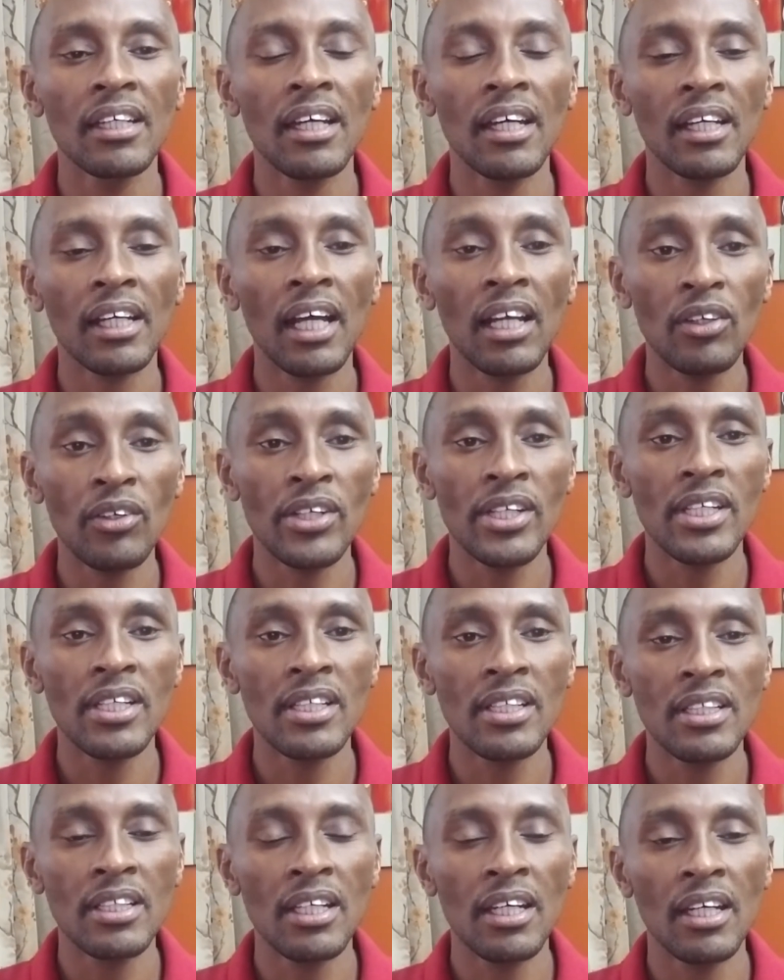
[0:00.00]

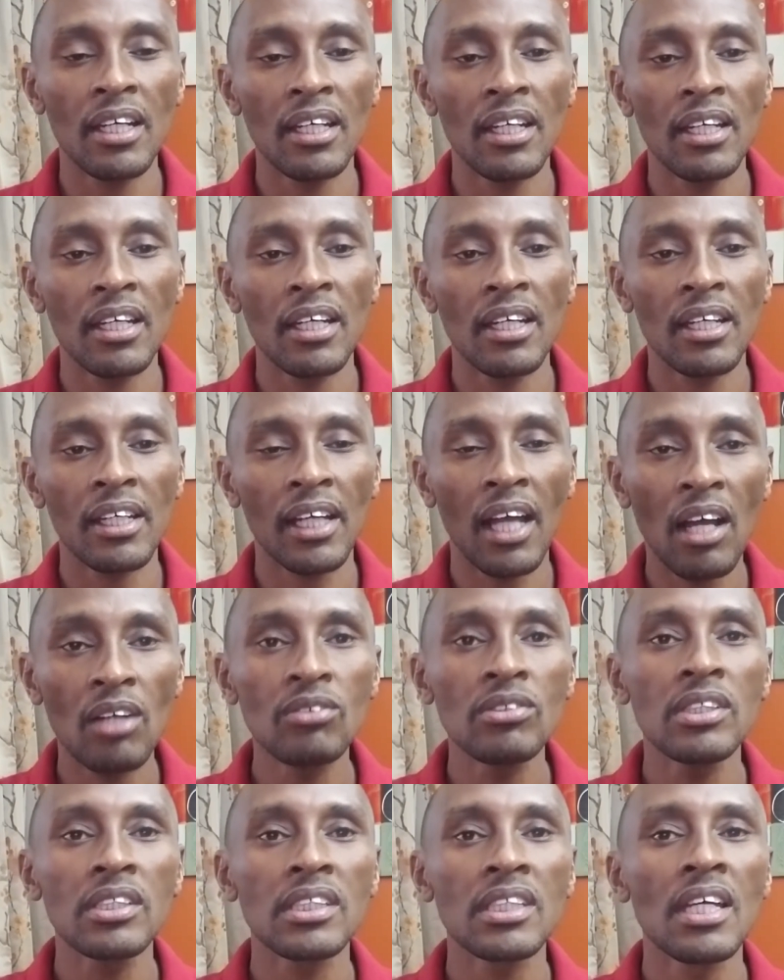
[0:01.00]
calorie
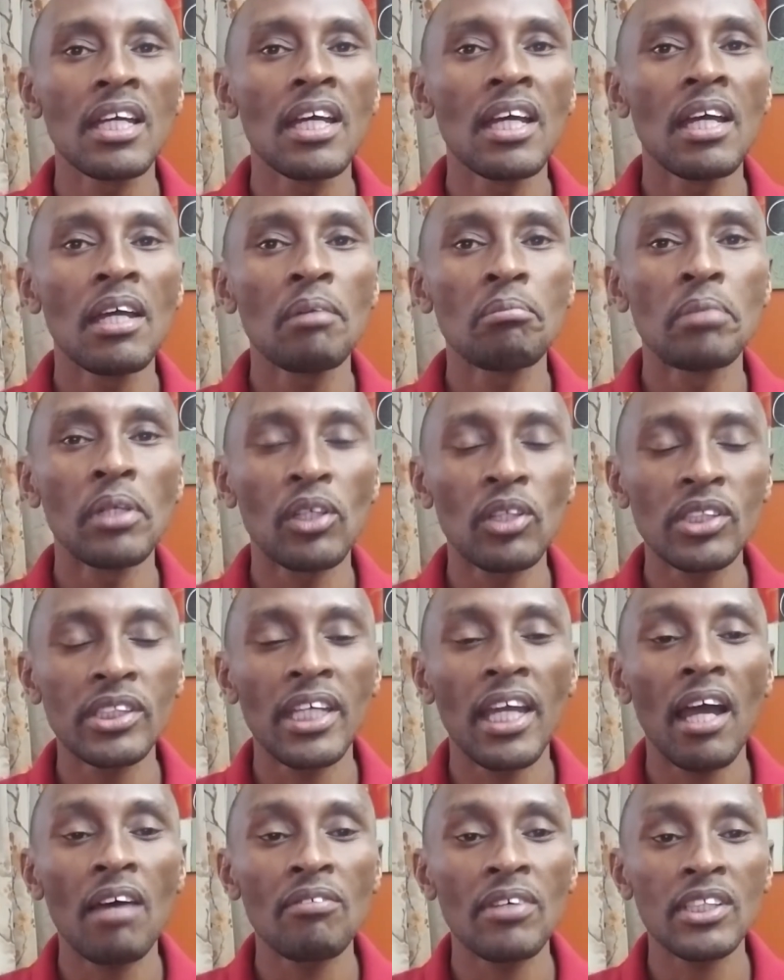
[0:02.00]
counts because they
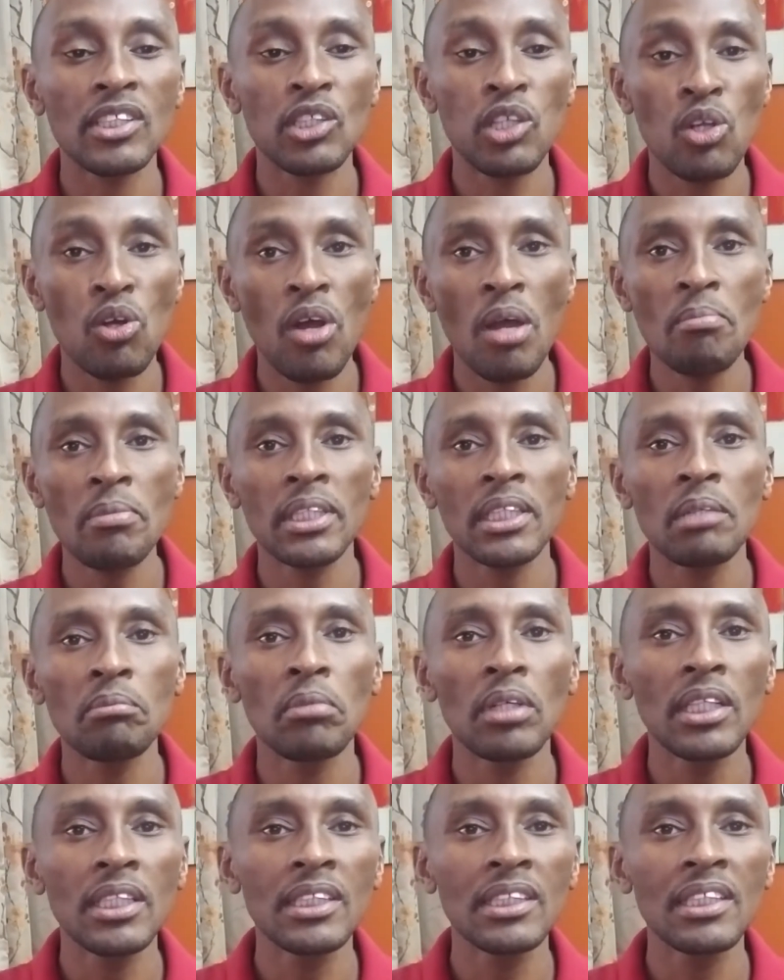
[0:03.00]
have a slower
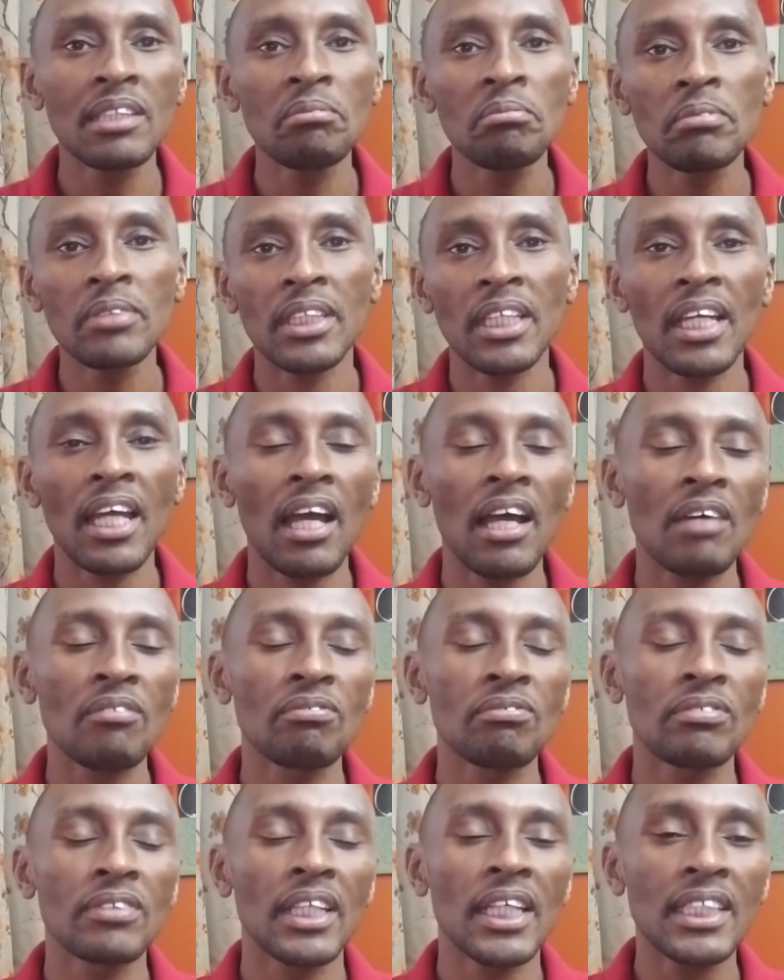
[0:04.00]
metabolism, they
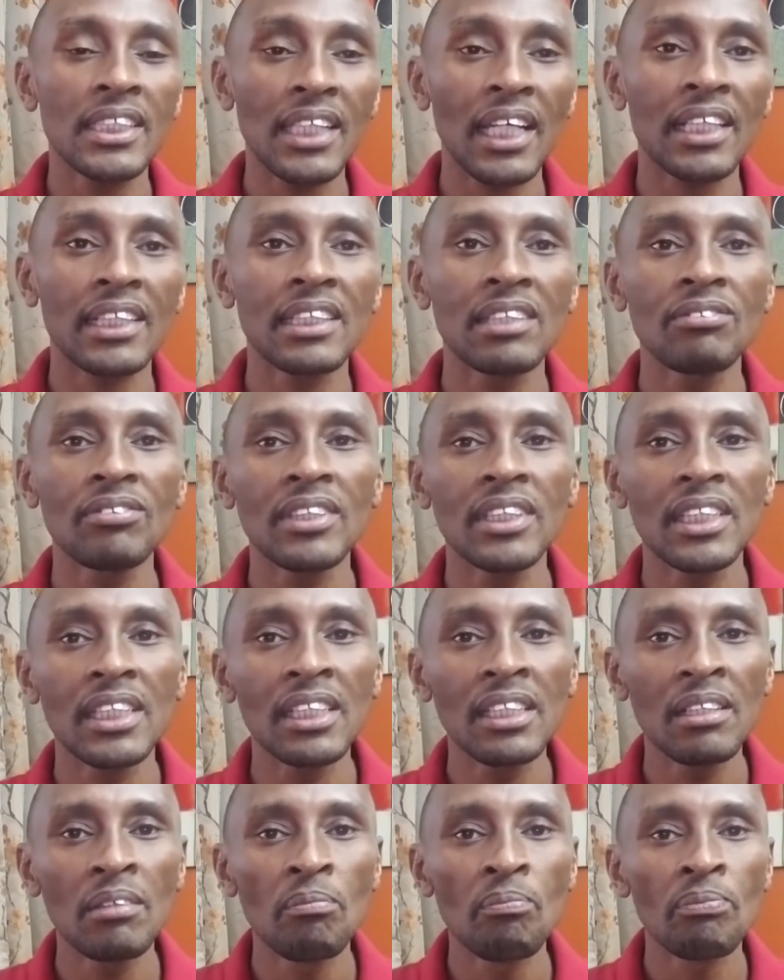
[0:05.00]
have less
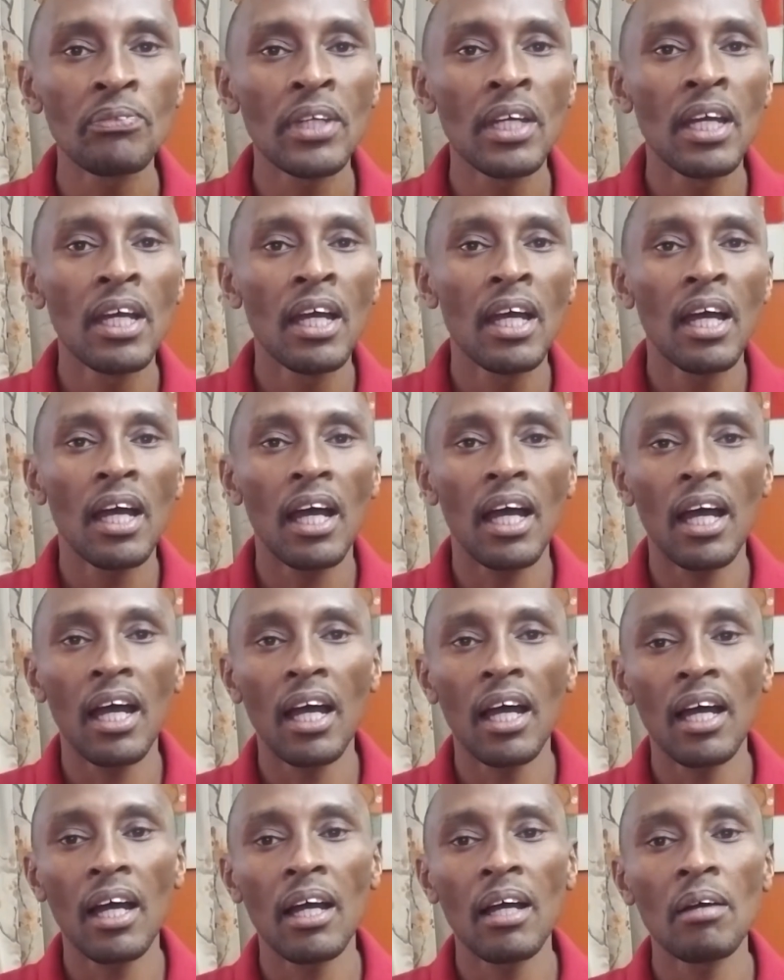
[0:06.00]
activity.
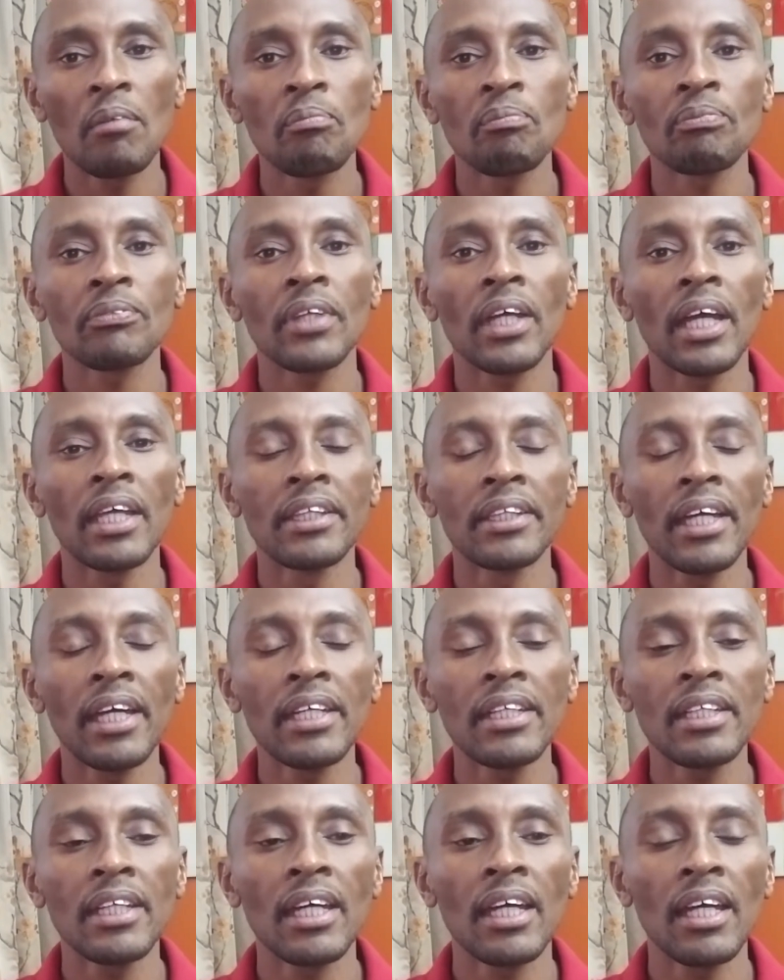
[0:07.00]
And
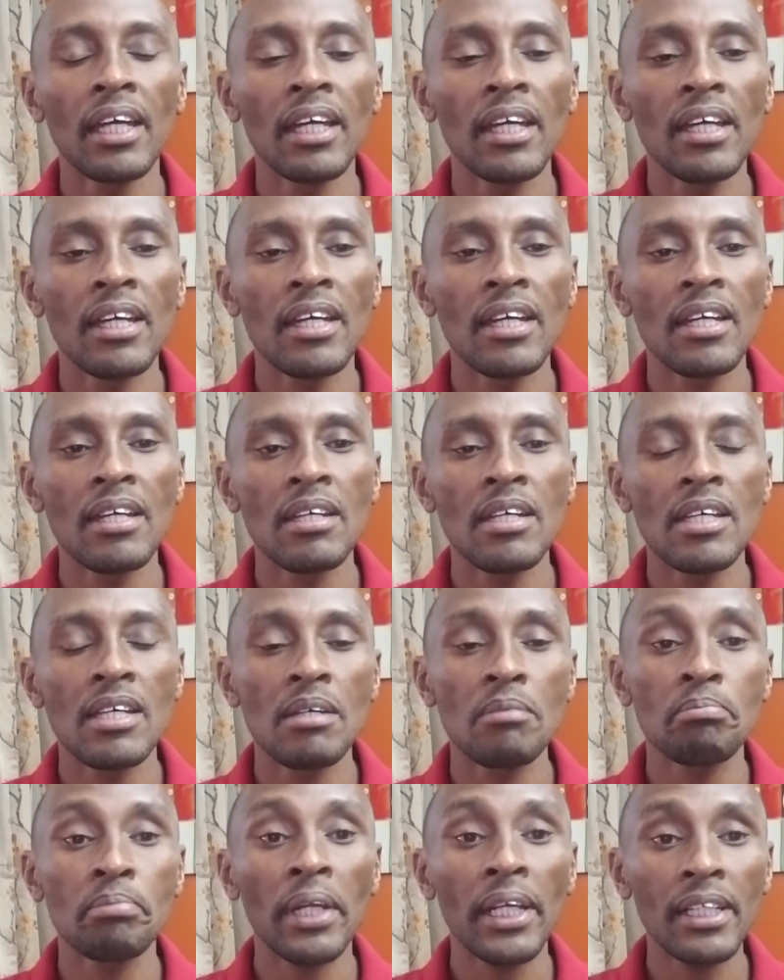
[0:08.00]
then
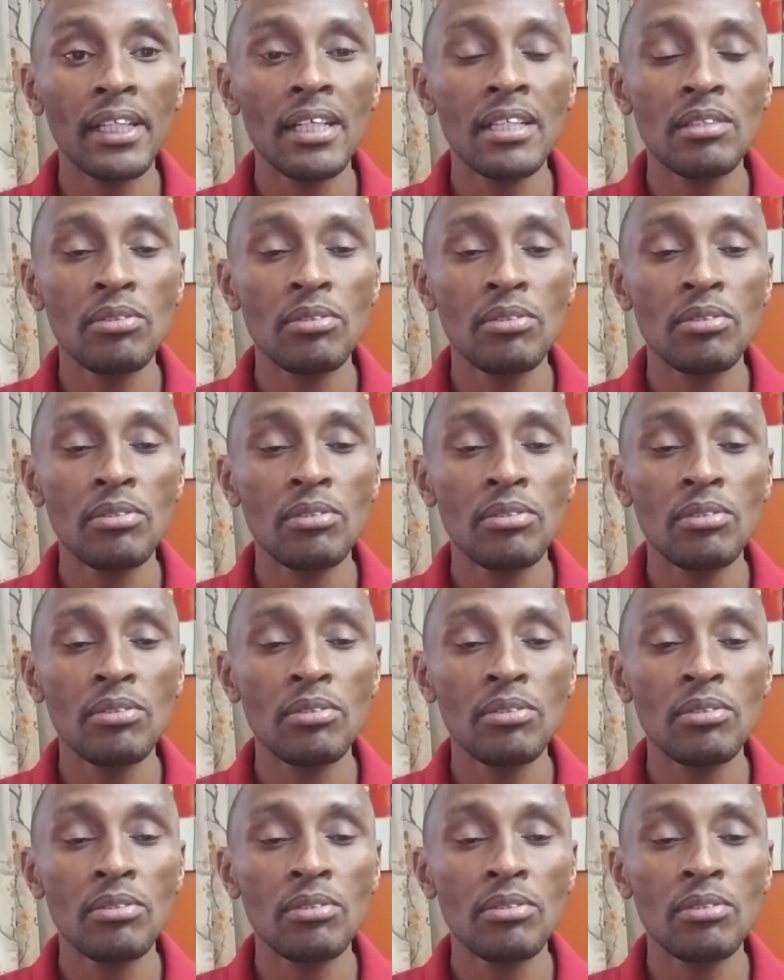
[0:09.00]
pregnant